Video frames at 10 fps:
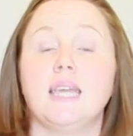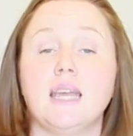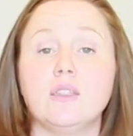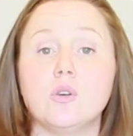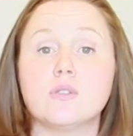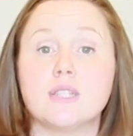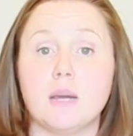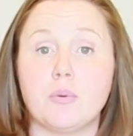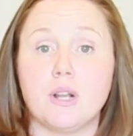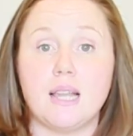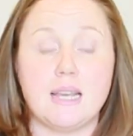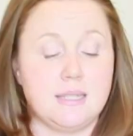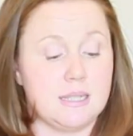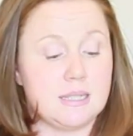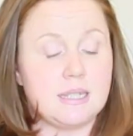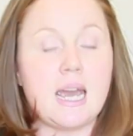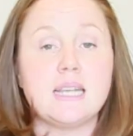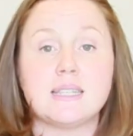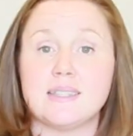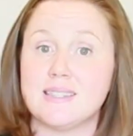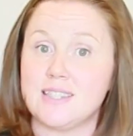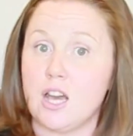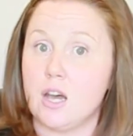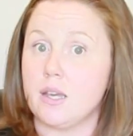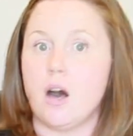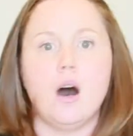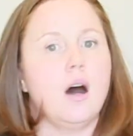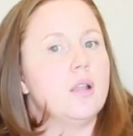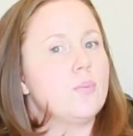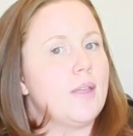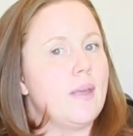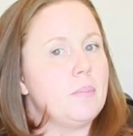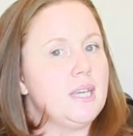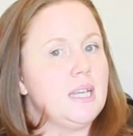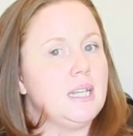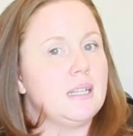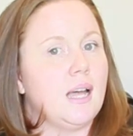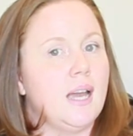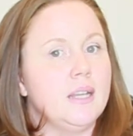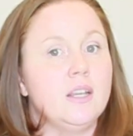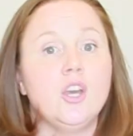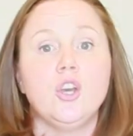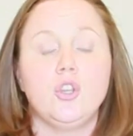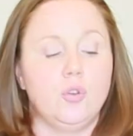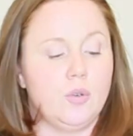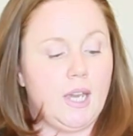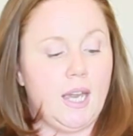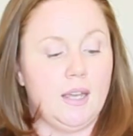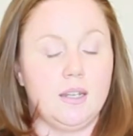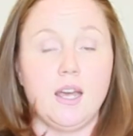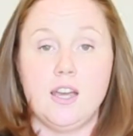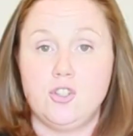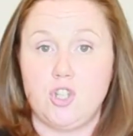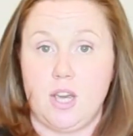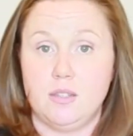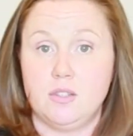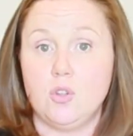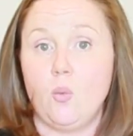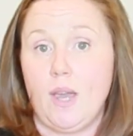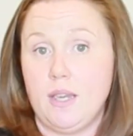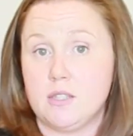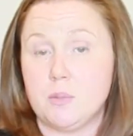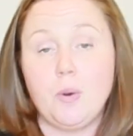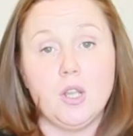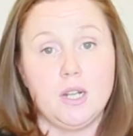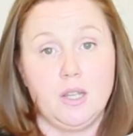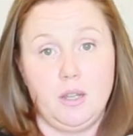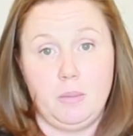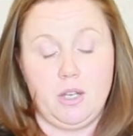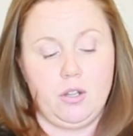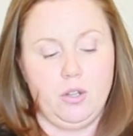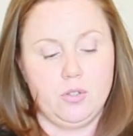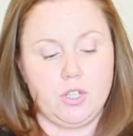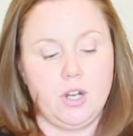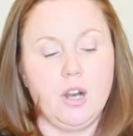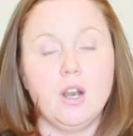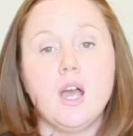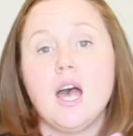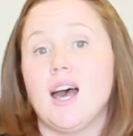To get those diaper elastics nice and snug all around that bikini line, you can adjust the waist, pull it a little bit closer,